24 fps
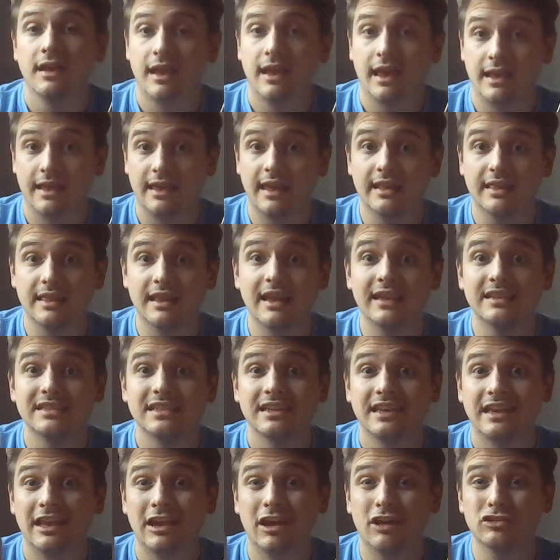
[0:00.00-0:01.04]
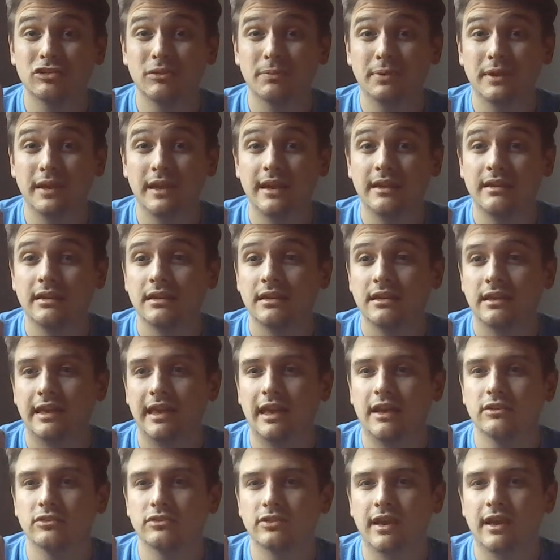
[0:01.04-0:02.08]
and get this, he also
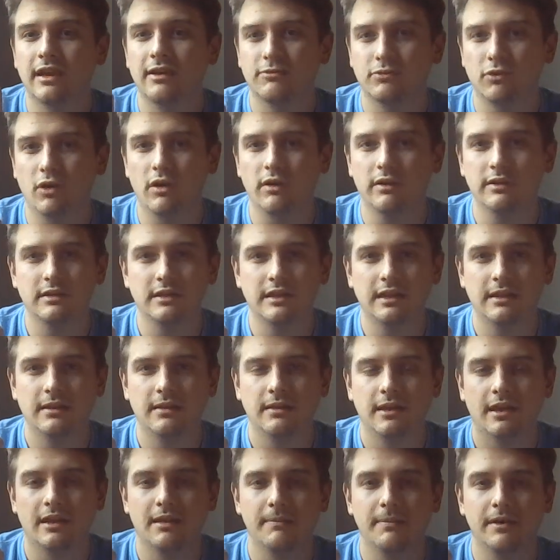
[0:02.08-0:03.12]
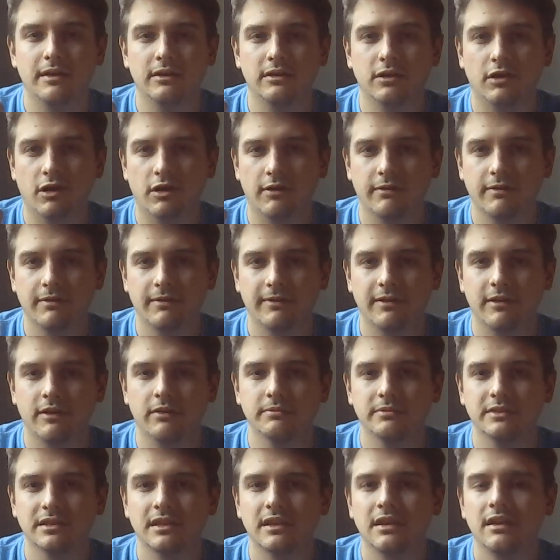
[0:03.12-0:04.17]
had a role in the Middle Earth
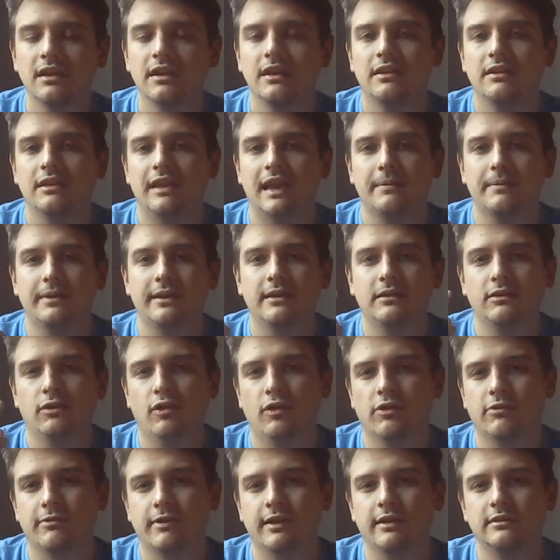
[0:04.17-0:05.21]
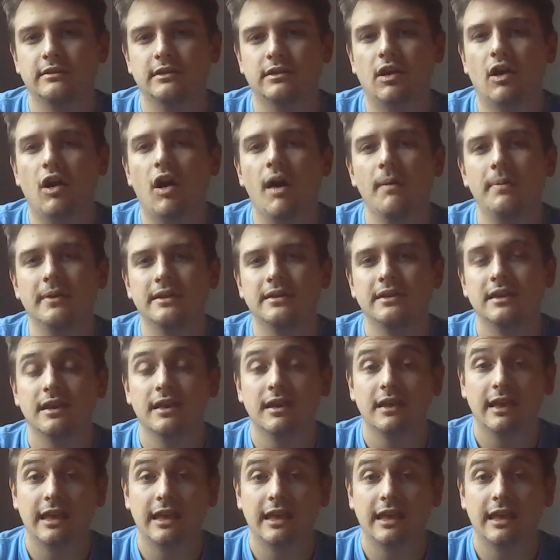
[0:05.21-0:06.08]
films, namely Lord of the Rings and The Hobbit.